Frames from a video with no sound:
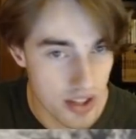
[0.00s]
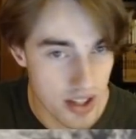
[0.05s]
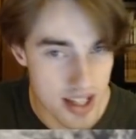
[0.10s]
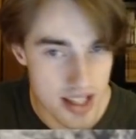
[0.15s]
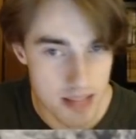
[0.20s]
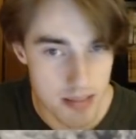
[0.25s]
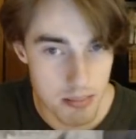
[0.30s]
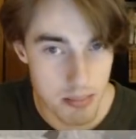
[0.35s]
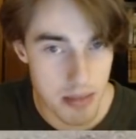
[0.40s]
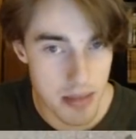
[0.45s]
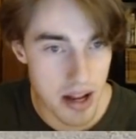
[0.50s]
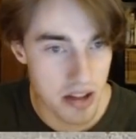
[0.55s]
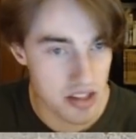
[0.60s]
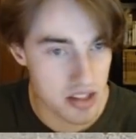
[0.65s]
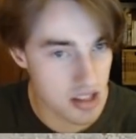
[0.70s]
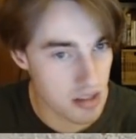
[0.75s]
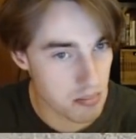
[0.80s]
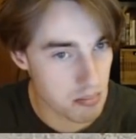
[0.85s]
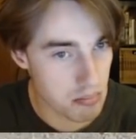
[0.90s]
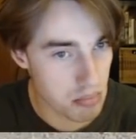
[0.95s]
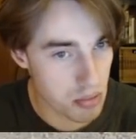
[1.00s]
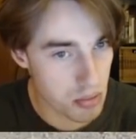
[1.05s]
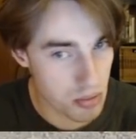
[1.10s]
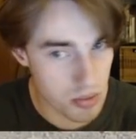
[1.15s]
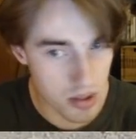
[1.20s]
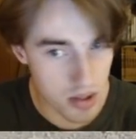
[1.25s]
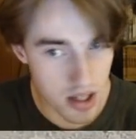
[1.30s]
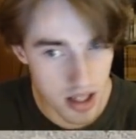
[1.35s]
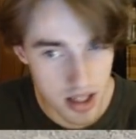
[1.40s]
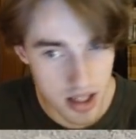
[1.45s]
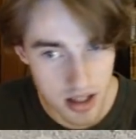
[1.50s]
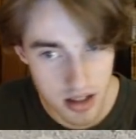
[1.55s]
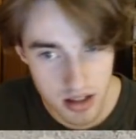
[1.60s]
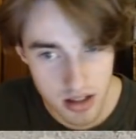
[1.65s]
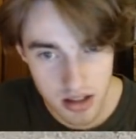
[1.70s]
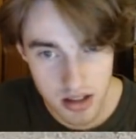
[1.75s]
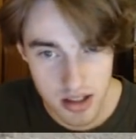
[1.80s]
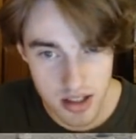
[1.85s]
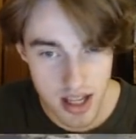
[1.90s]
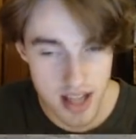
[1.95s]
These mountains are pretty
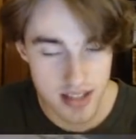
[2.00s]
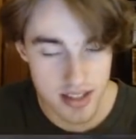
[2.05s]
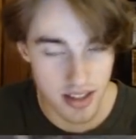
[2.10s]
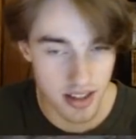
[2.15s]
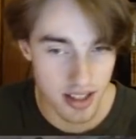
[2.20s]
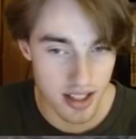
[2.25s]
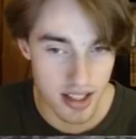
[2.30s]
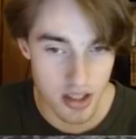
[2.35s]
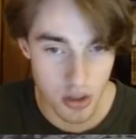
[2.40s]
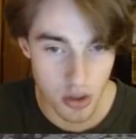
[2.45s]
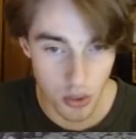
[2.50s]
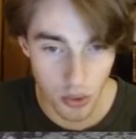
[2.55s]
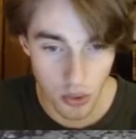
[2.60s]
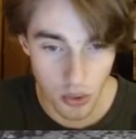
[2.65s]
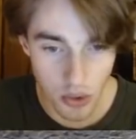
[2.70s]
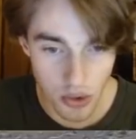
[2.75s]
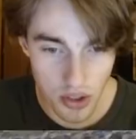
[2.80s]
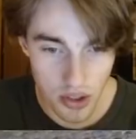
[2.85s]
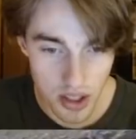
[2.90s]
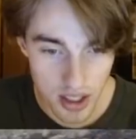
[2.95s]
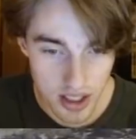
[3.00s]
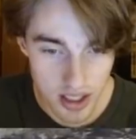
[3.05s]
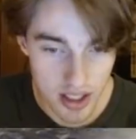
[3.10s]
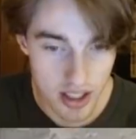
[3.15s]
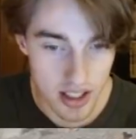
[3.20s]
decently tall.